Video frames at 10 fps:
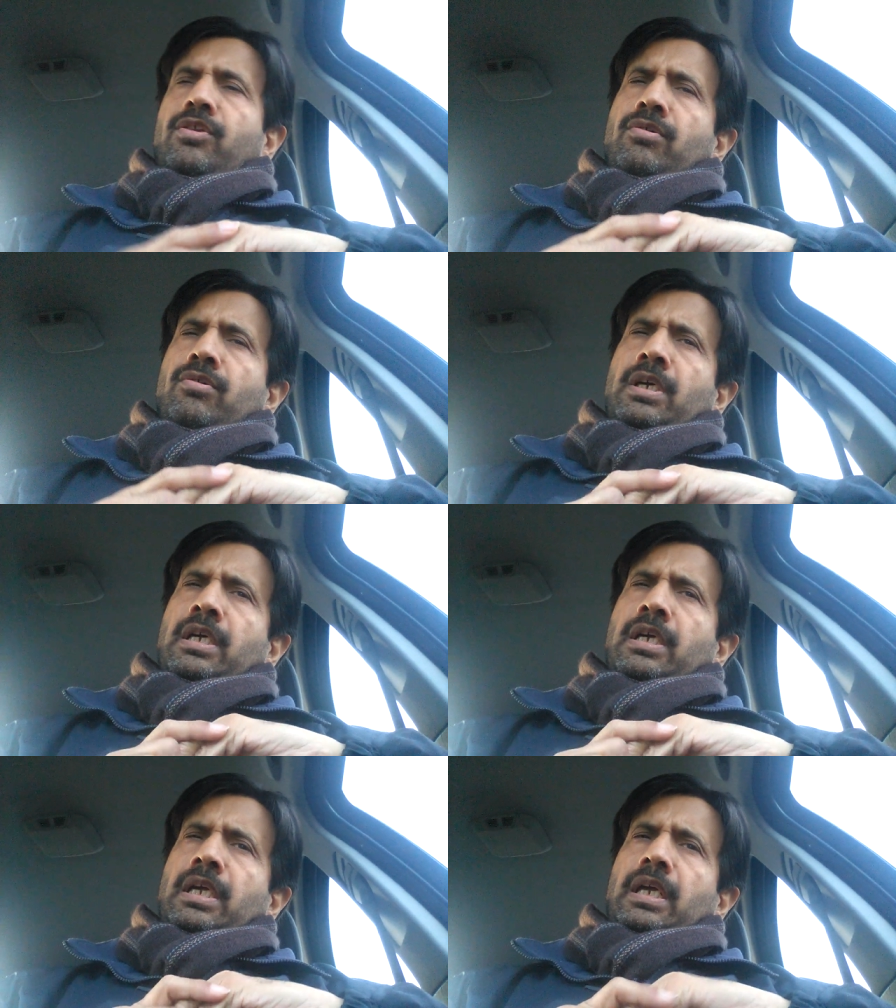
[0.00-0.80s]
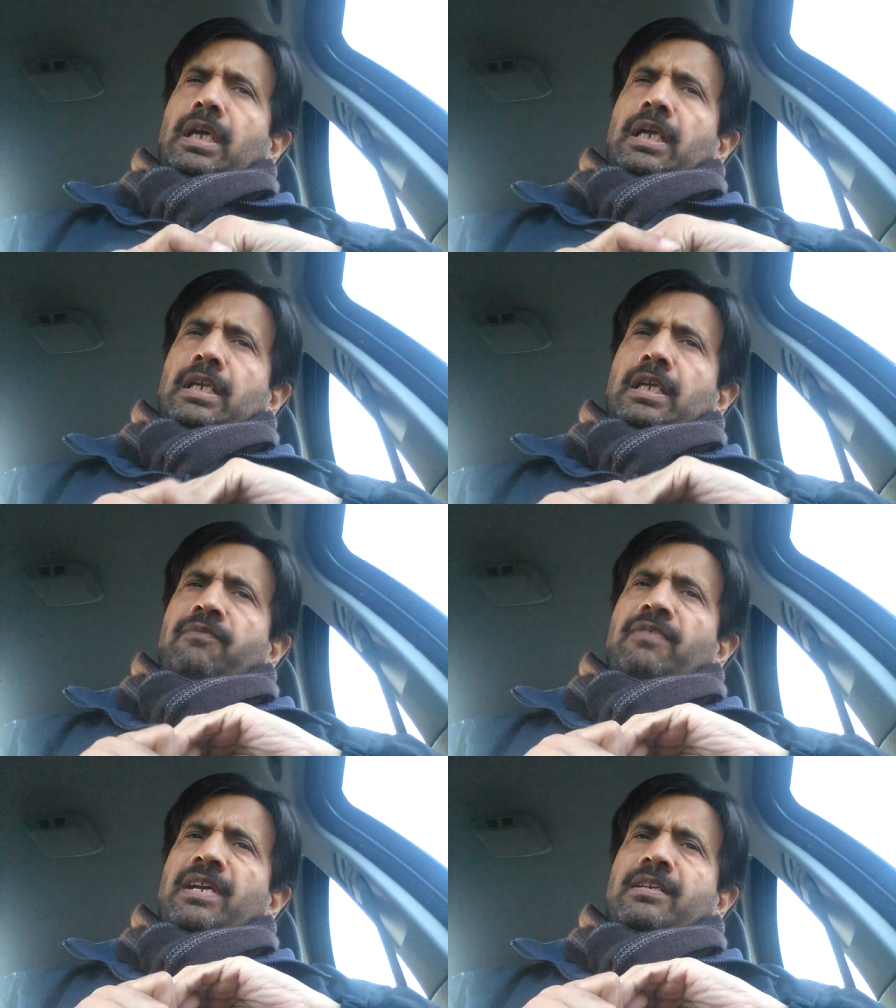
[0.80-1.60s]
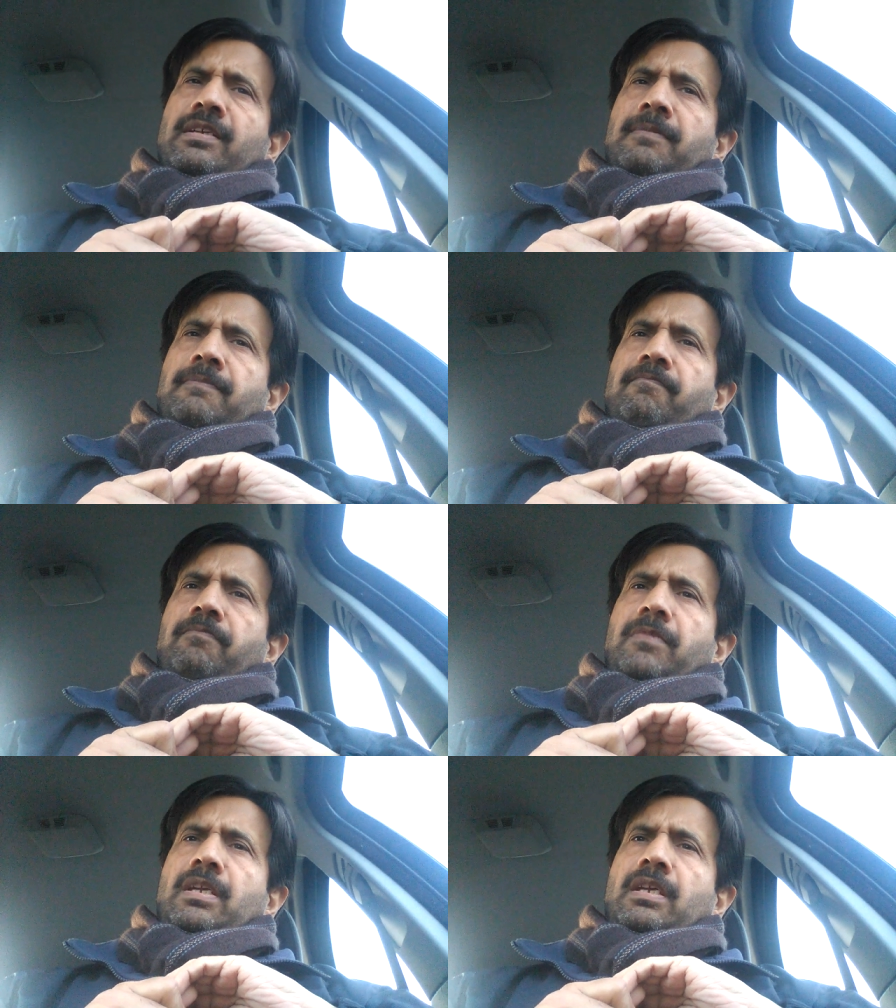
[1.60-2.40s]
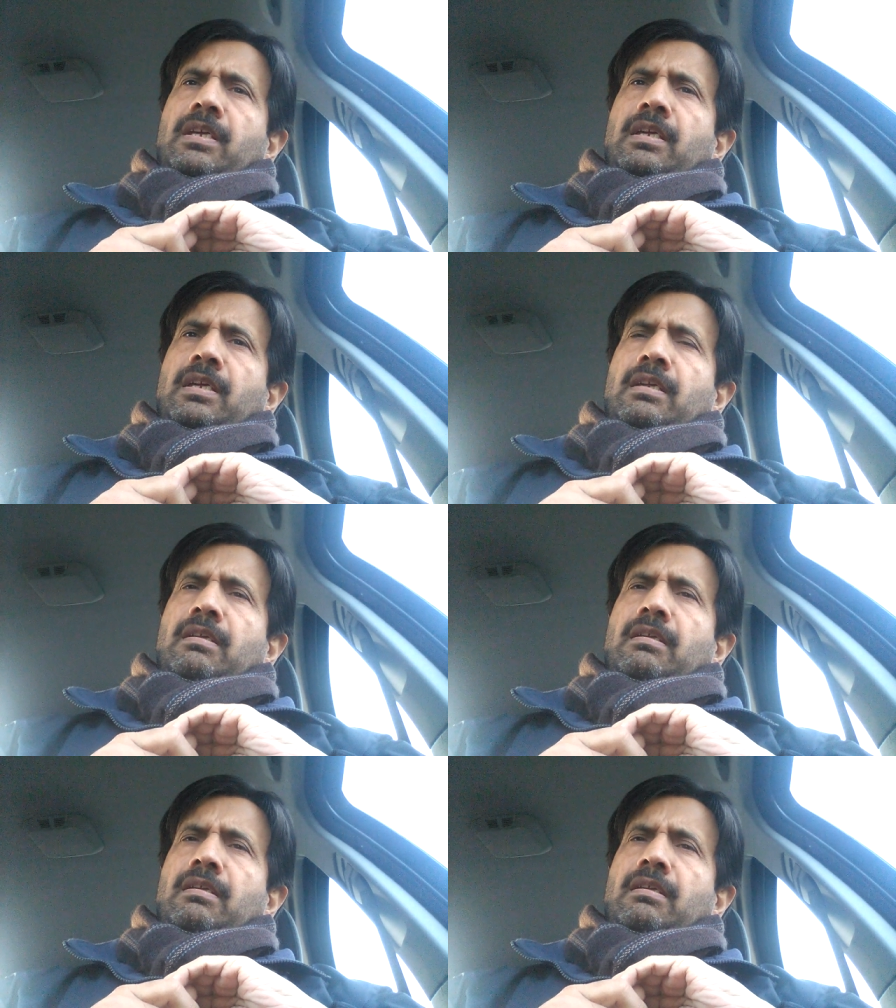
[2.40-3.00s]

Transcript: you know. And in fact, uh, uh,